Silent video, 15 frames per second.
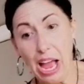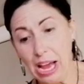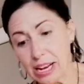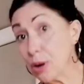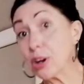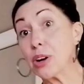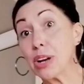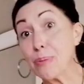
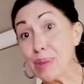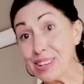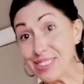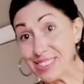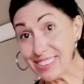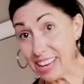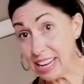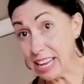We are going to be
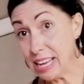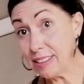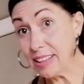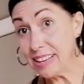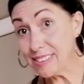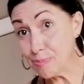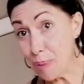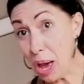skinning
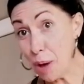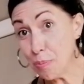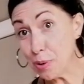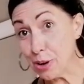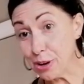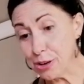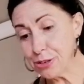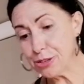these
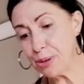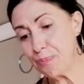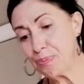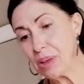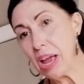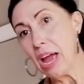peppers,